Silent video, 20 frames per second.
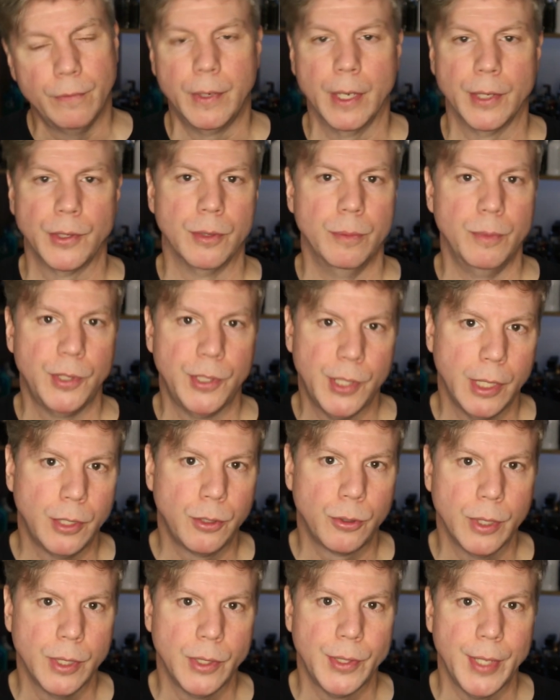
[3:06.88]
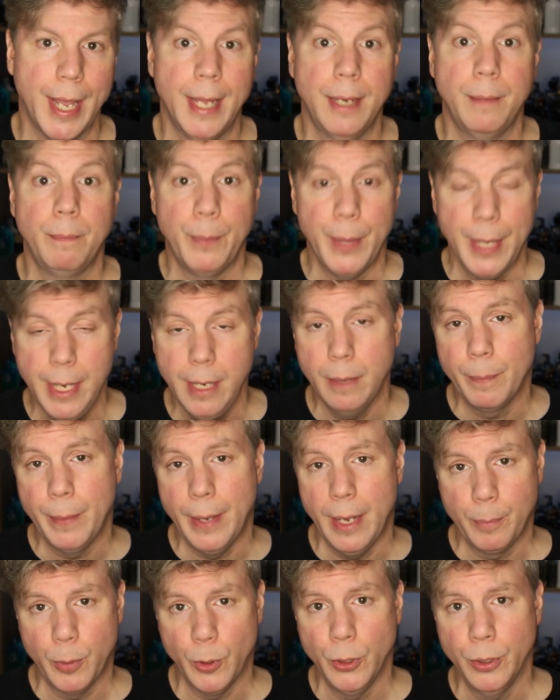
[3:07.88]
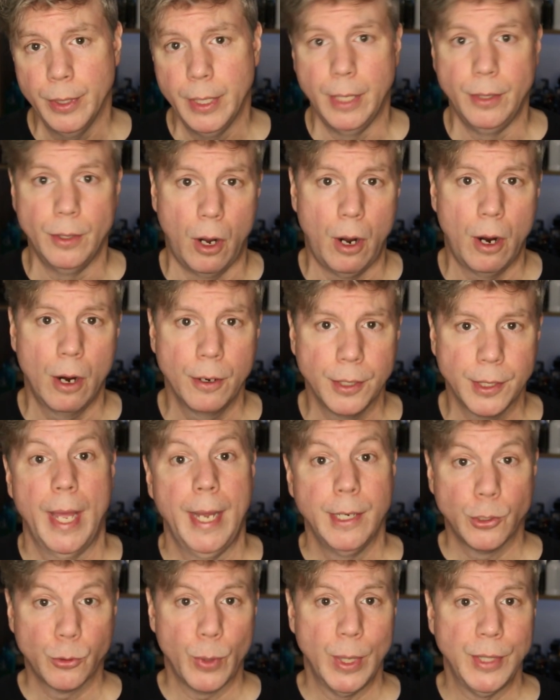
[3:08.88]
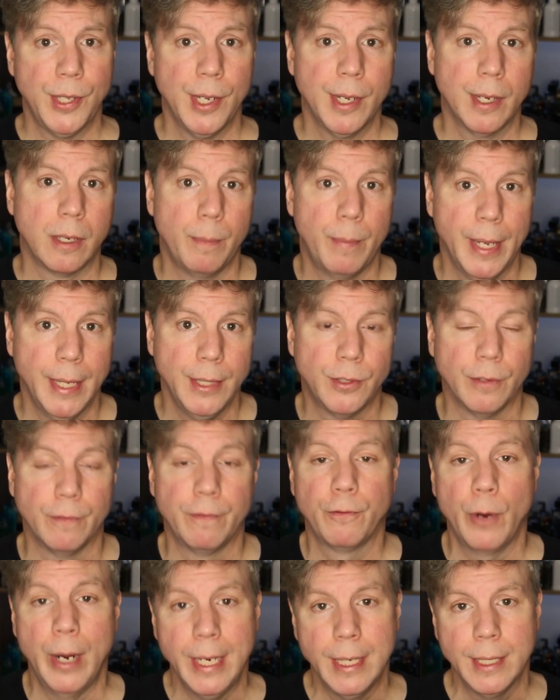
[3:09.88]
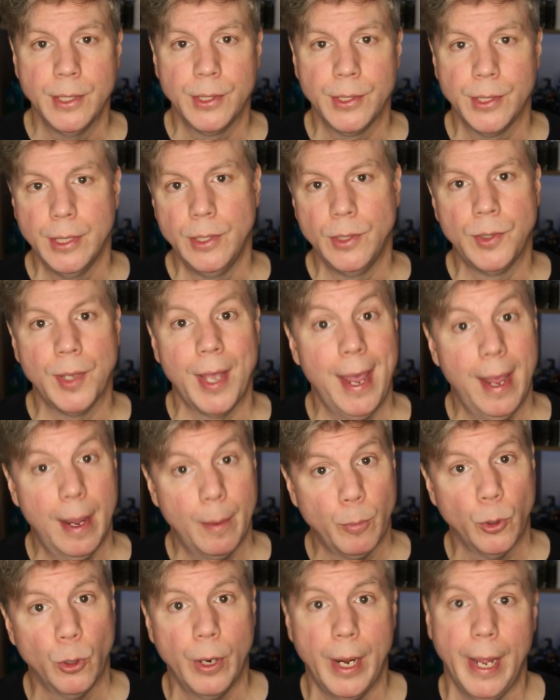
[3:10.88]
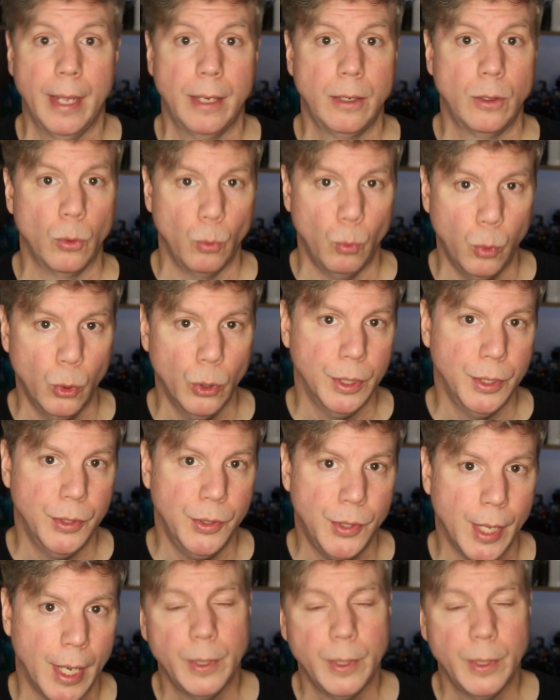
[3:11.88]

You've got some citrus and pink pepper in the heart, and it's resting on a base of frankincense, amber, and woods.